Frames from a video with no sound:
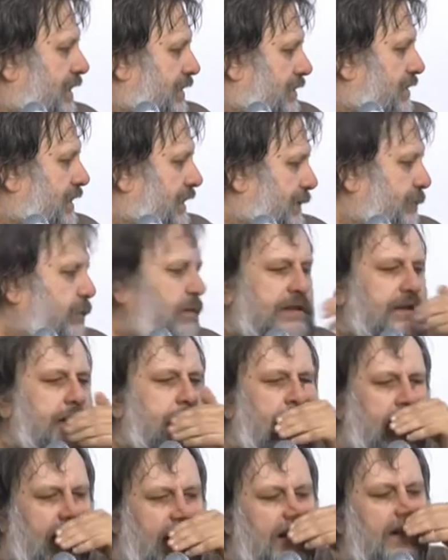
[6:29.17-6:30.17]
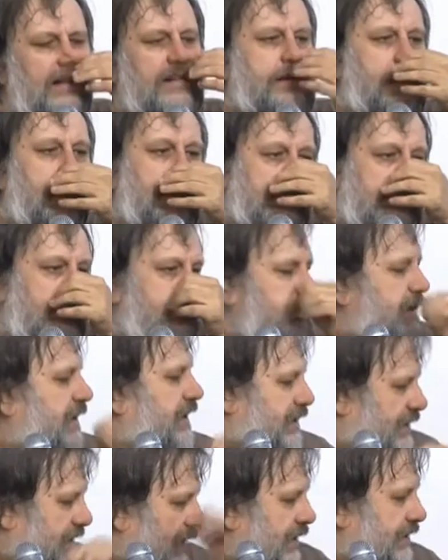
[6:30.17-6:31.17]
And this was hailed as a big
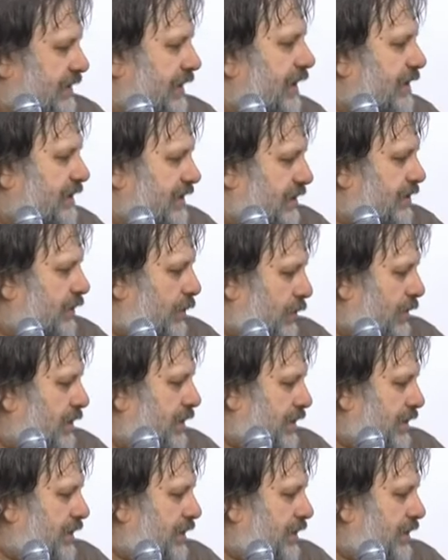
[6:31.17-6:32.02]
success, no?